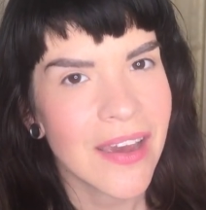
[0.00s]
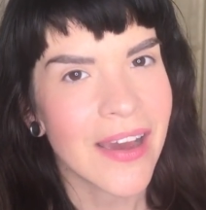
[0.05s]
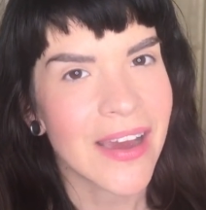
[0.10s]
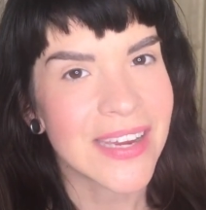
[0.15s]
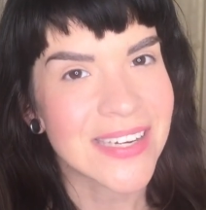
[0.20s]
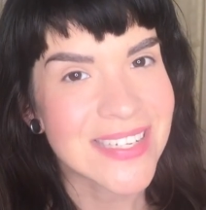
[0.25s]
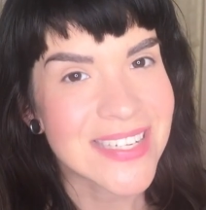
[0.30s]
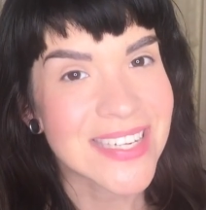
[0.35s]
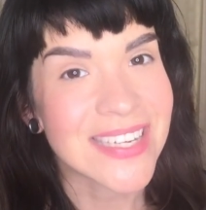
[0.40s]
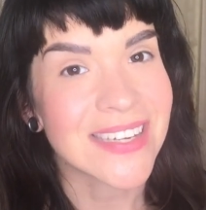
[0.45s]

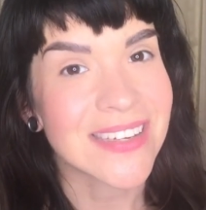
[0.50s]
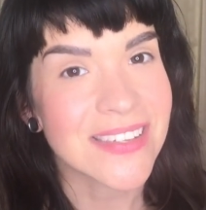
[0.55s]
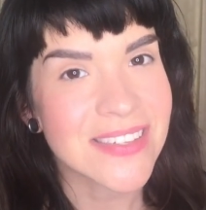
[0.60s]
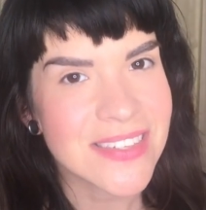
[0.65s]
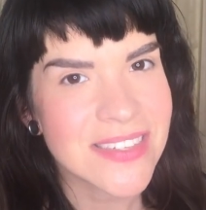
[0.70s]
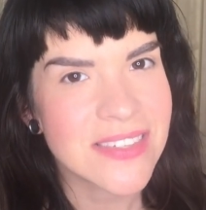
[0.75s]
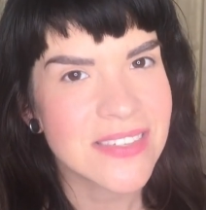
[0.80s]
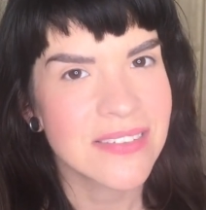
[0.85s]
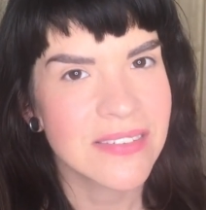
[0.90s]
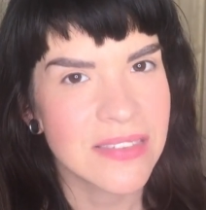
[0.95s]

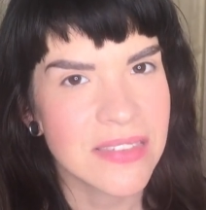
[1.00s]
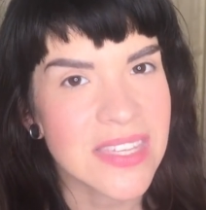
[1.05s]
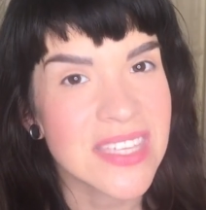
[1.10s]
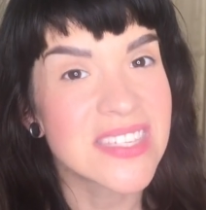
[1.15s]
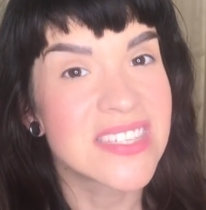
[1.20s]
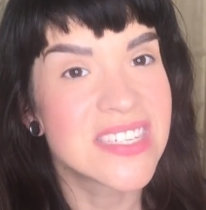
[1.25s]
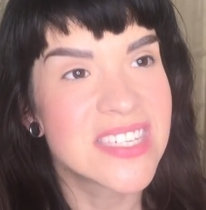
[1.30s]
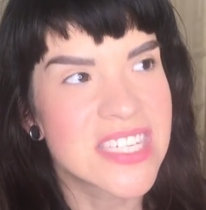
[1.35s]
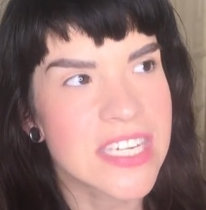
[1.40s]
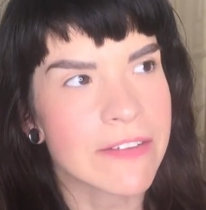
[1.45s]
ideas,
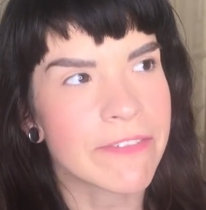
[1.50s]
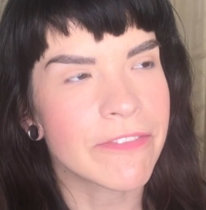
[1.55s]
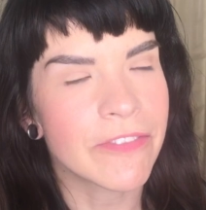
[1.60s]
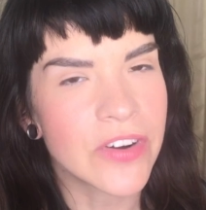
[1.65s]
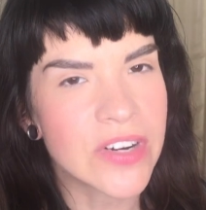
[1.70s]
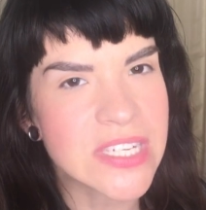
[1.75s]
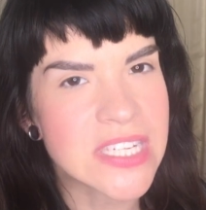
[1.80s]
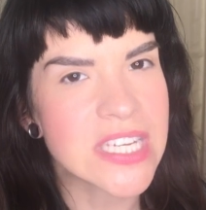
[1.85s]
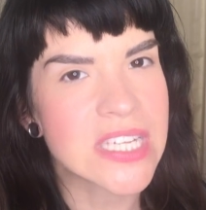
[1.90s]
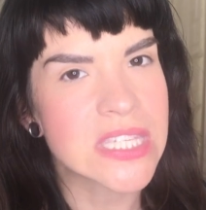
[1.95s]
these
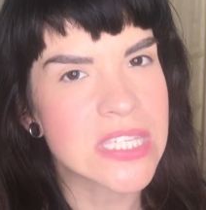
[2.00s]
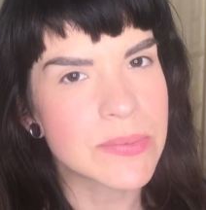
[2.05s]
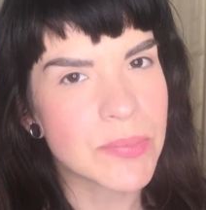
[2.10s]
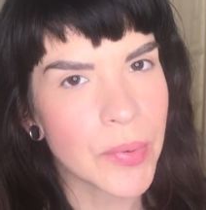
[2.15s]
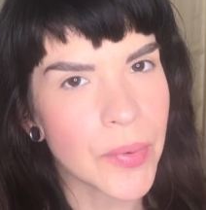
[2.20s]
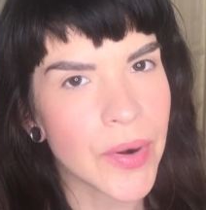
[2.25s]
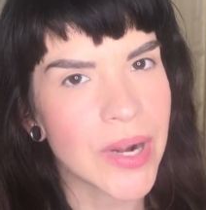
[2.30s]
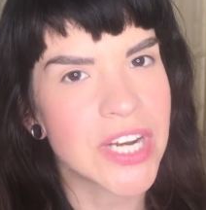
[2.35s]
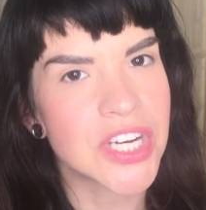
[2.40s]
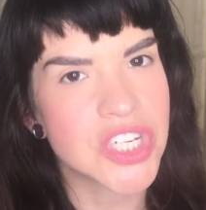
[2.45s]
different
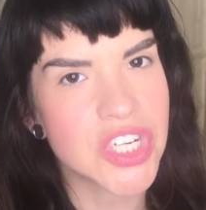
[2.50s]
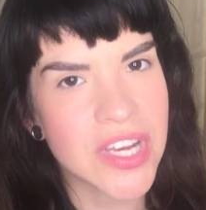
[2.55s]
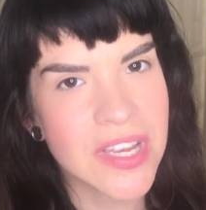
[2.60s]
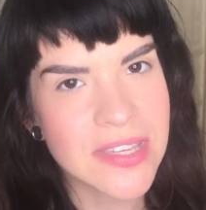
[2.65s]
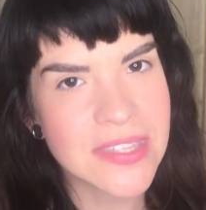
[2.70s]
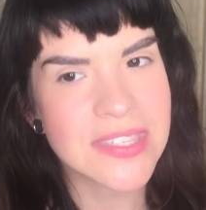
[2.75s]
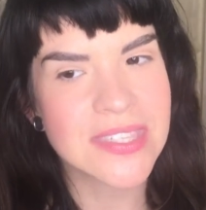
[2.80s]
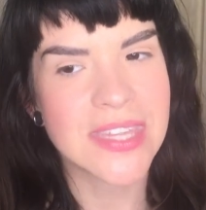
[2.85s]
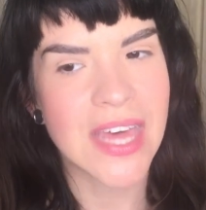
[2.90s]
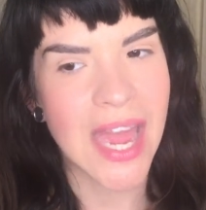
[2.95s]

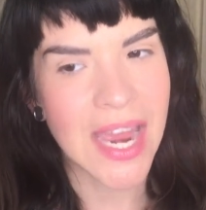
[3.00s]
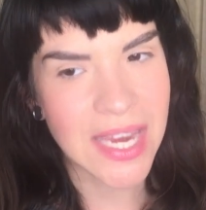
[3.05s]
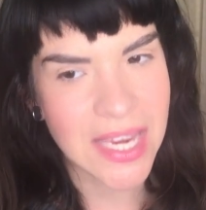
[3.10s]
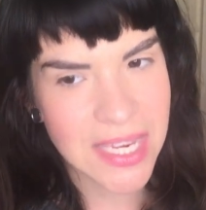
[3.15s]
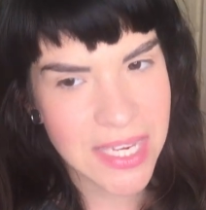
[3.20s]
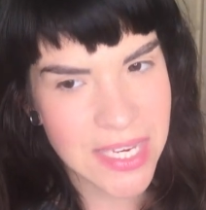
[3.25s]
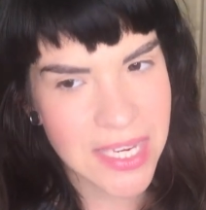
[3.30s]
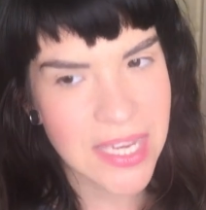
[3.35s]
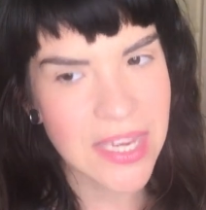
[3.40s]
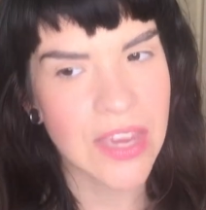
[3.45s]
inspirations
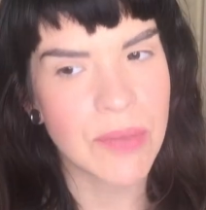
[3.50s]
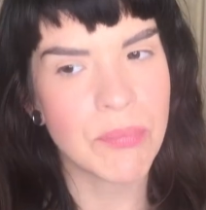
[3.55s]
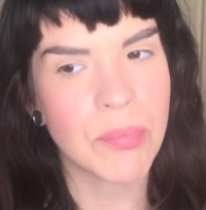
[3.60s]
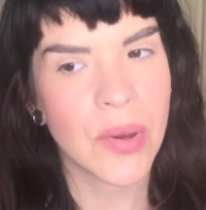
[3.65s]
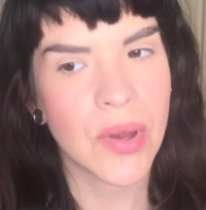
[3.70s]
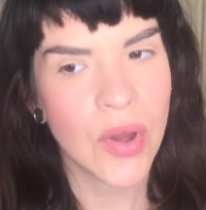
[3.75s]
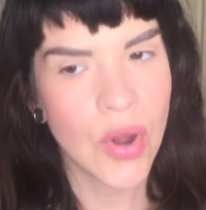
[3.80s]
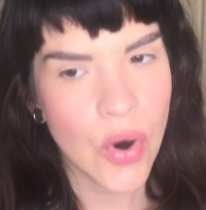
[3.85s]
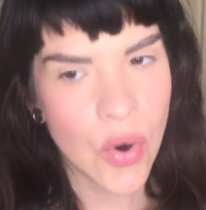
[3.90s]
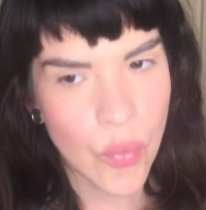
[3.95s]
that
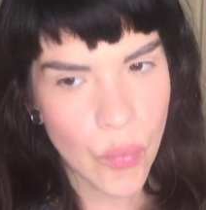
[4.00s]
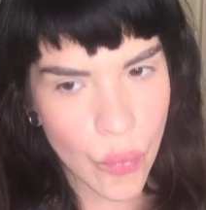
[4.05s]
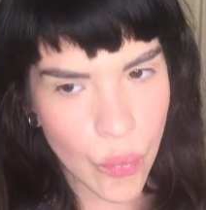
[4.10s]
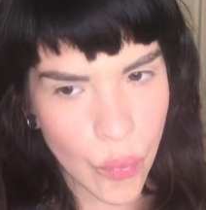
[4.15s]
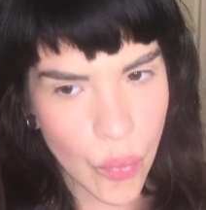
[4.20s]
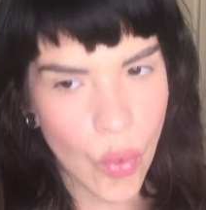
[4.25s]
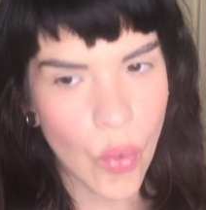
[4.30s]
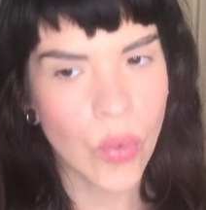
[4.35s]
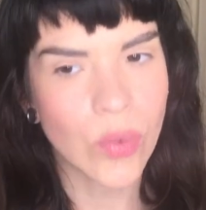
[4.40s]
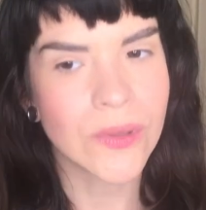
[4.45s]
keep
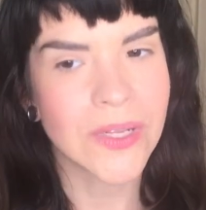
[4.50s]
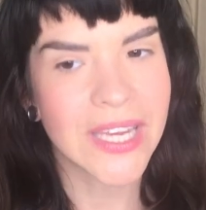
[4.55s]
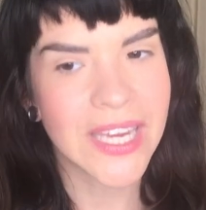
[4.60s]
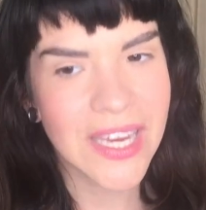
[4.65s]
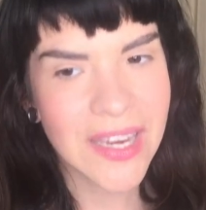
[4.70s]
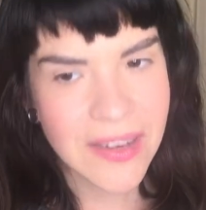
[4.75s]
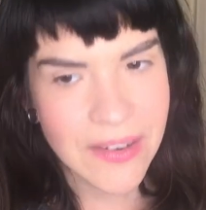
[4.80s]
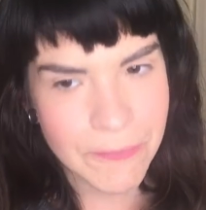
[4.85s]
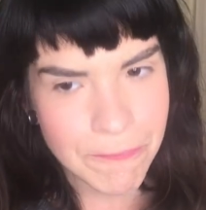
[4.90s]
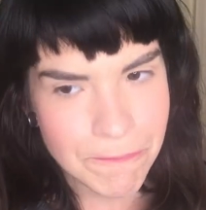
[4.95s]

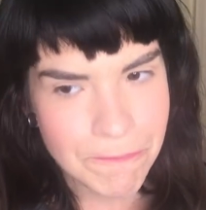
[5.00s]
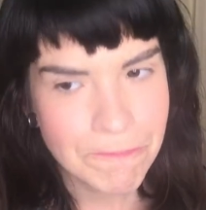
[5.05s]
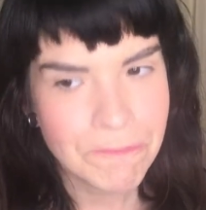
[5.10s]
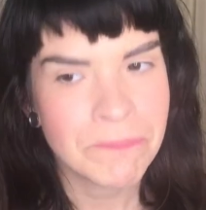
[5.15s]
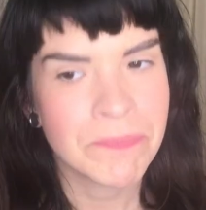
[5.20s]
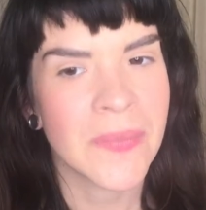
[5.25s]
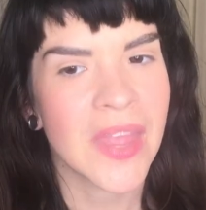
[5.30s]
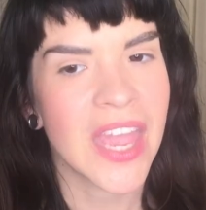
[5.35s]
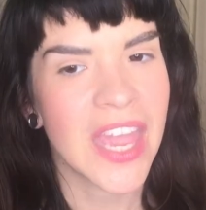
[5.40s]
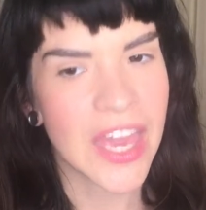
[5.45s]
rolling
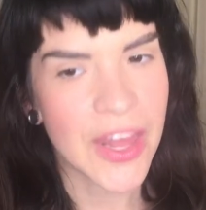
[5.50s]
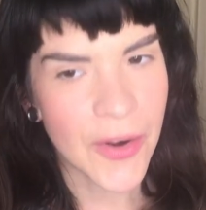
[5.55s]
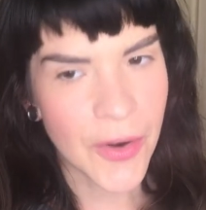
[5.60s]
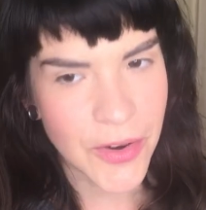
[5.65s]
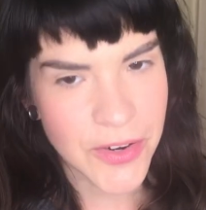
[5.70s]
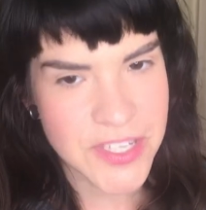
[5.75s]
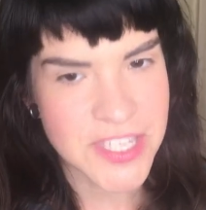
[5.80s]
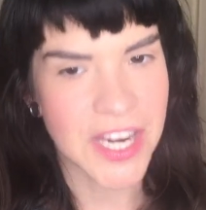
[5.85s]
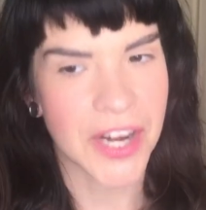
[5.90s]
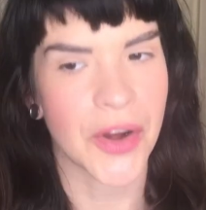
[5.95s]
in
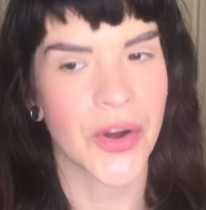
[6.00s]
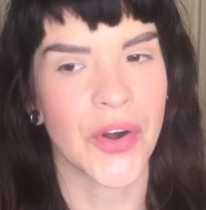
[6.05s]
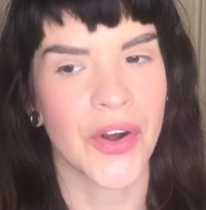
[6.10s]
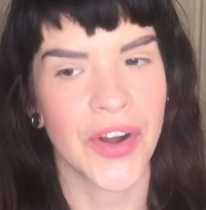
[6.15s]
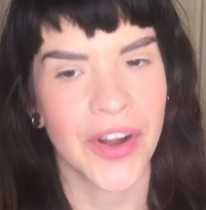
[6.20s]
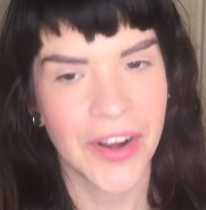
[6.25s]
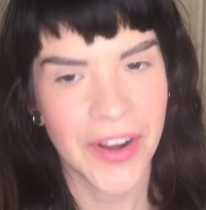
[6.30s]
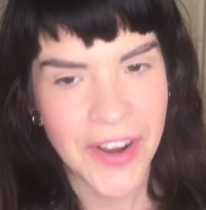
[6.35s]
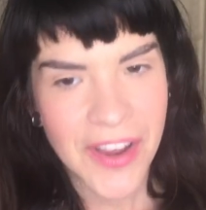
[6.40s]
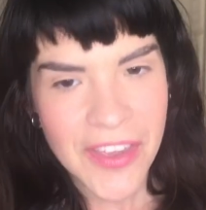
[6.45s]
our ticker.